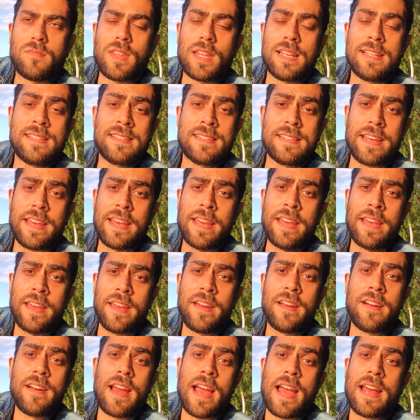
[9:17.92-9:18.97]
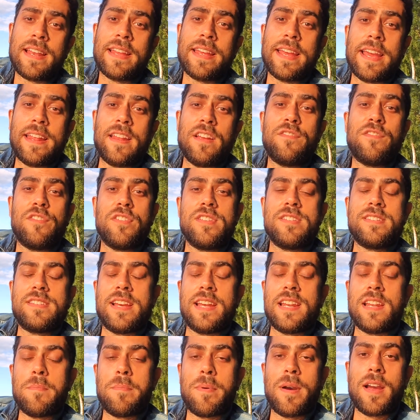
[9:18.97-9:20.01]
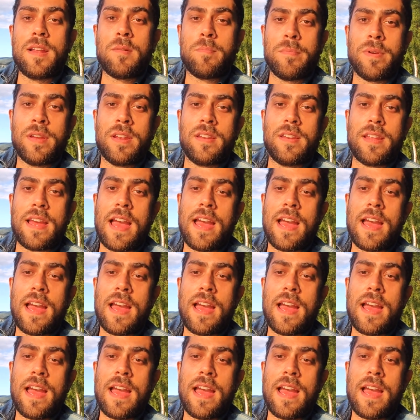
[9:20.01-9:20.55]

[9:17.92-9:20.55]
stay here and get a first hand apartment.